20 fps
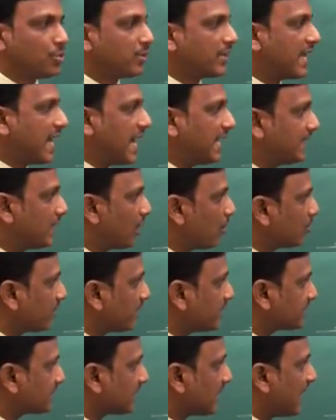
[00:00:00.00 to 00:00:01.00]
to carry
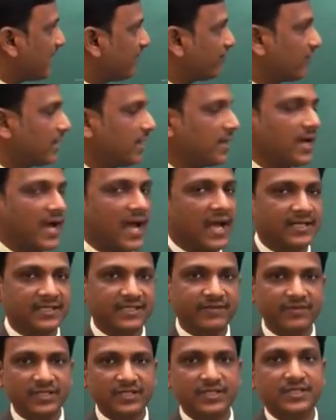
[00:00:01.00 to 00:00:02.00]
out its life
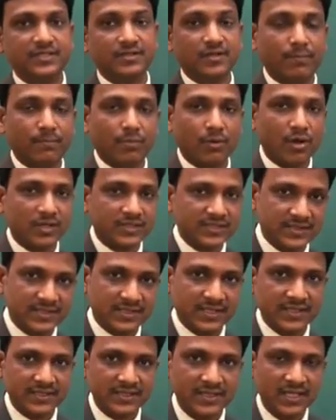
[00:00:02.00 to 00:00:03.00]
activities or
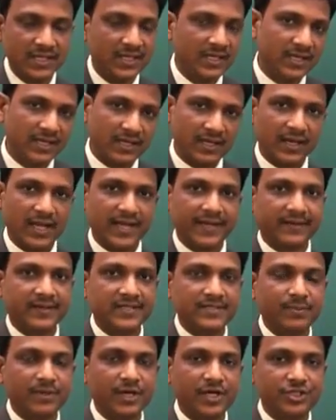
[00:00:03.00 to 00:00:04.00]
processes like
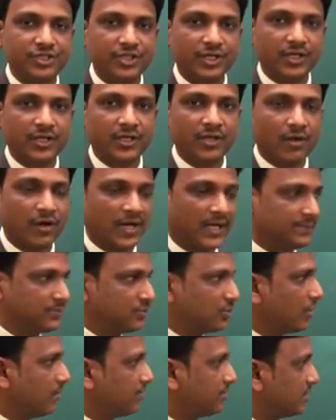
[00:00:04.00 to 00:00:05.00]
respiration or
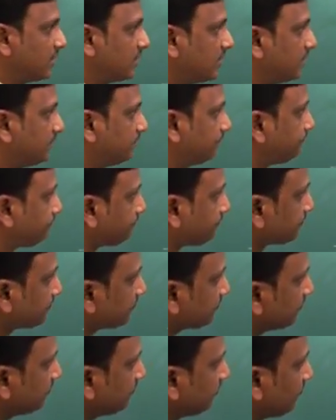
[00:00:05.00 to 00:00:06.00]
absorption
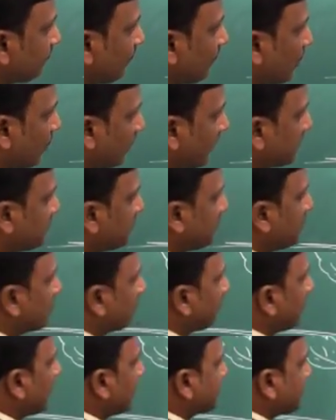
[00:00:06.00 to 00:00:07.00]
or exchange
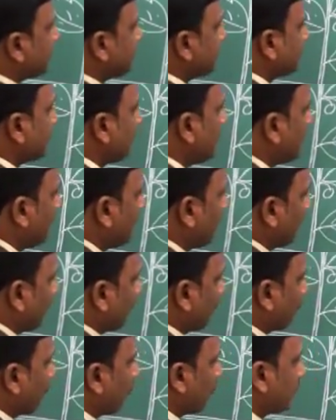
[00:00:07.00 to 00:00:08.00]
of gases
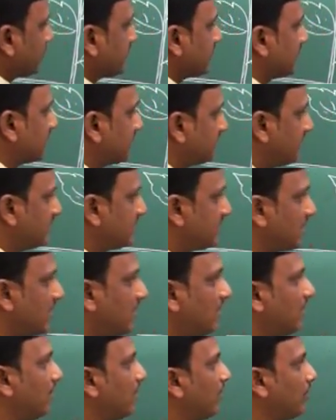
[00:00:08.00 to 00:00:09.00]
or photosynthesis
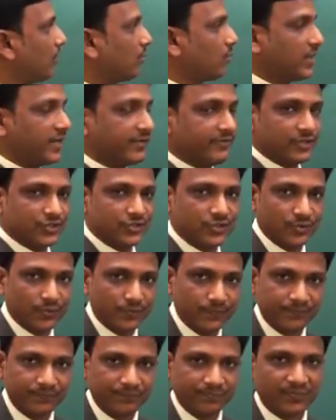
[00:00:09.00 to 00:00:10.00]
or whatever
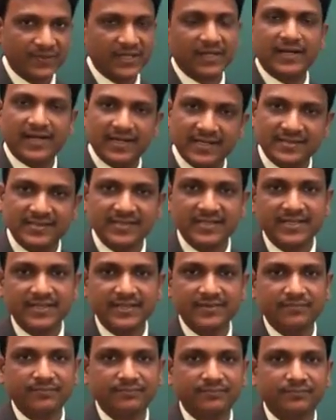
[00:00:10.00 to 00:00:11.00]
so. Let us see.